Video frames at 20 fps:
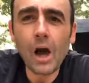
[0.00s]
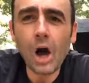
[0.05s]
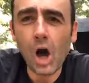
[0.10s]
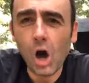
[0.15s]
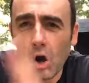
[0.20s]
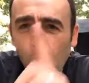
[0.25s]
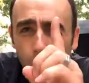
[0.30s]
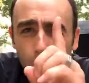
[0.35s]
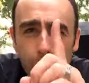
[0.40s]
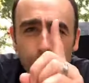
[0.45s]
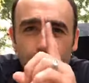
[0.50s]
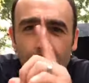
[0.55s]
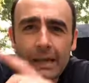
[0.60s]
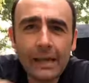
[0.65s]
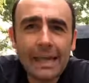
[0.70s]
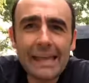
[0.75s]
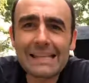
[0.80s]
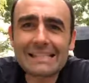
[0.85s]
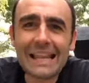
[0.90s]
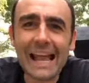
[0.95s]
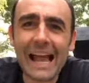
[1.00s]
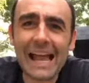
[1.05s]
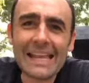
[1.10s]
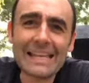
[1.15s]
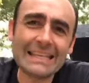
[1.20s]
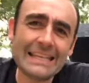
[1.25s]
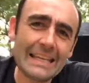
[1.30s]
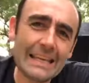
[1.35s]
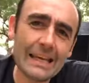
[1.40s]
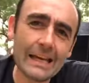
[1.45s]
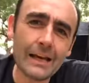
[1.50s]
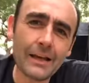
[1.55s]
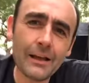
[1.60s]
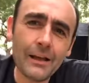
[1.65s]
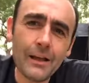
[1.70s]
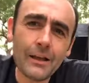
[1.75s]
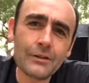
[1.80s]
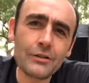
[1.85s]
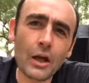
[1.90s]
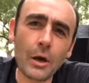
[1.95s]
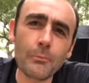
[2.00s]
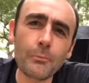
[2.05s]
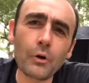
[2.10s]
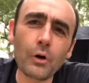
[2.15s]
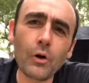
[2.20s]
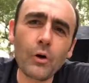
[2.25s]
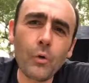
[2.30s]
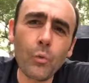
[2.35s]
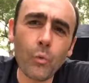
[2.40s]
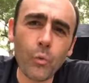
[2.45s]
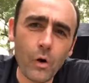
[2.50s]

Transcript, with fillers: Hope is idea number